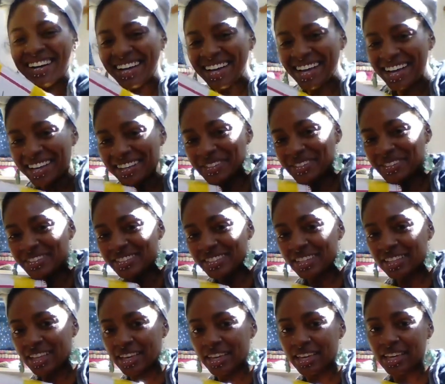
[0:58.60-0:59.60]
And you can see
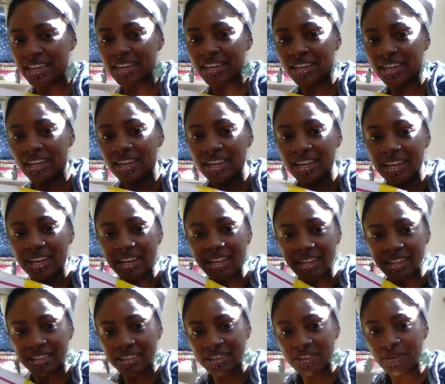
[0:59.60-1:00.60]
like,
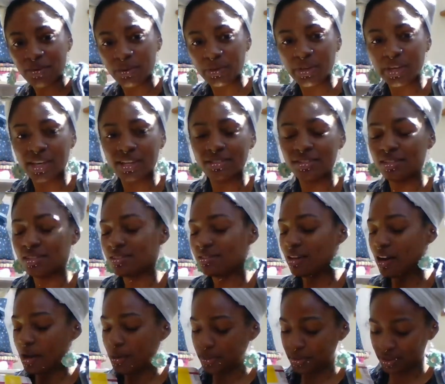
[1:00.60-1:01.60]
well, you can't see the
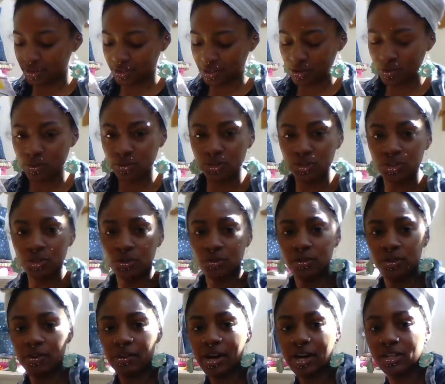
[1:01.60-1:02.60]
top because I don't want to show
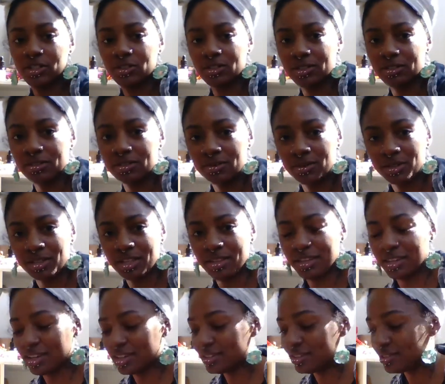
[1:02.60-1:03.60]
their address, which I
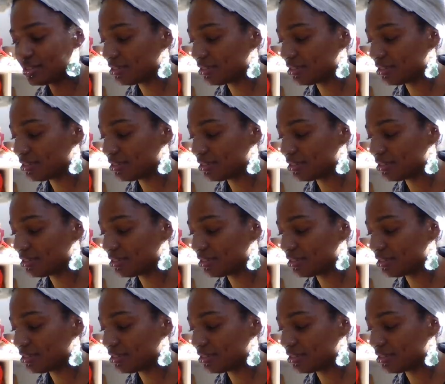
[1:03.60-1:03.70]
think I just